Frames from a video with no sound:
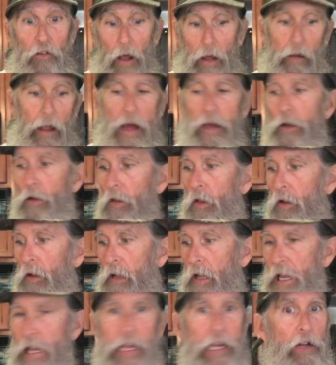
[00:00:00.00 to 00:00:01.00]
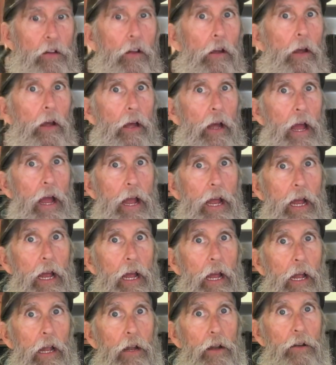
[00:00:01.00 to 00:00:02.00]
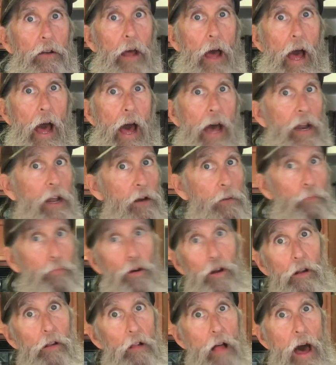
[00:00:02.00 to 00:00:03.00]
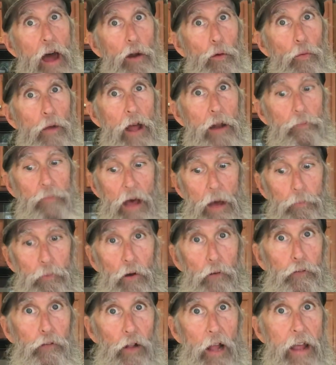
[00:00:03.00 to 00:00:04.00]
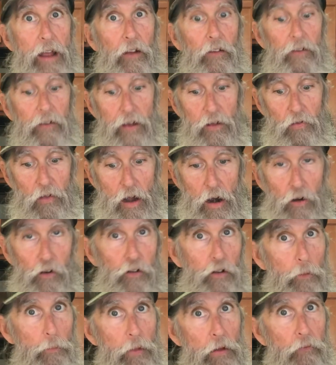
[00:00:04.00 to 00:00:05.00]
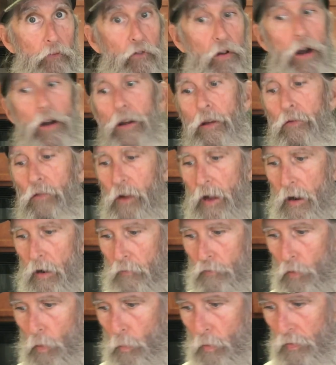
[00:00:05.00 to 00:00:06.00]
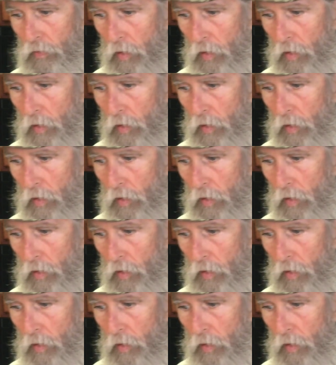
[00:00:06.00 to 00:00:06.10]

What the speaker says: I like a little heat. And I didn't put a lot of red pepper flakes in there, so be very careful with